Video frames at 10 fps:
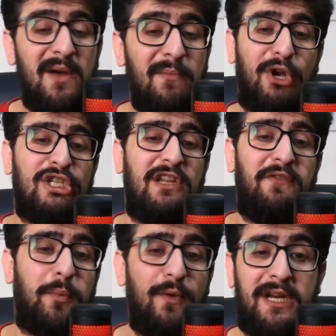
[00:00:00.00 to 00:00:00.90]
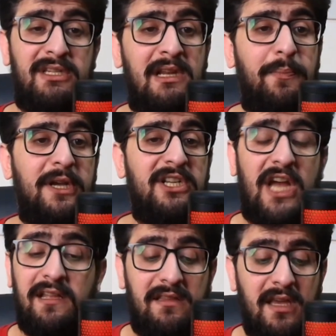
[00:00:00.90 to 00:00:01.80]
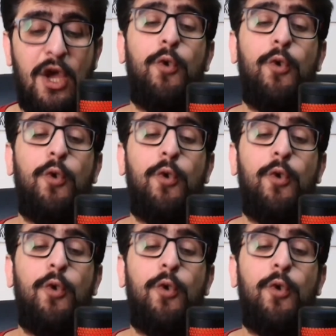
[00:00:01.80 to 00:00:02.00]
because Liverpool were a sleeping giant